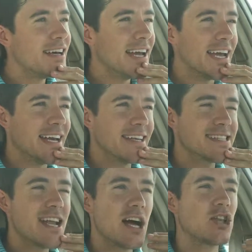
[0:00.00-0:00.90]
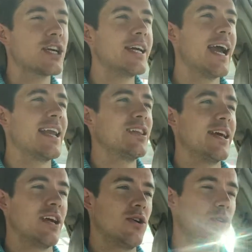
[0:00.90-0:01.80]
And it's not looking at it
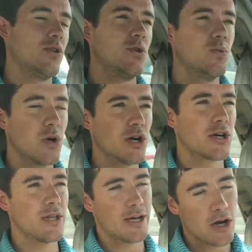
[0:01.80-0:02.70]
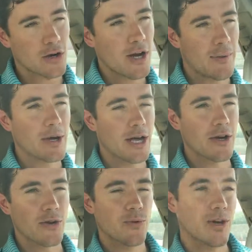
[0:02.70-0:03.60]
like work, like, oh crap, I gotta
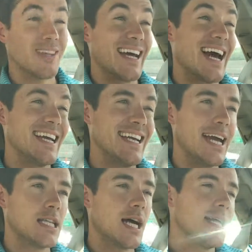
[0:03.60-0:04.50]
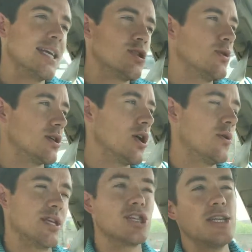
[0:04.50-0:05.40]
go to work. Like, I get to
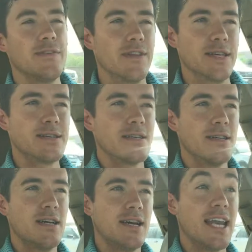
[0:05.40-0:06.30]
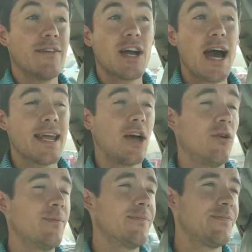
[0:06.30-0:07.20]
go and achieve this. And I've got help.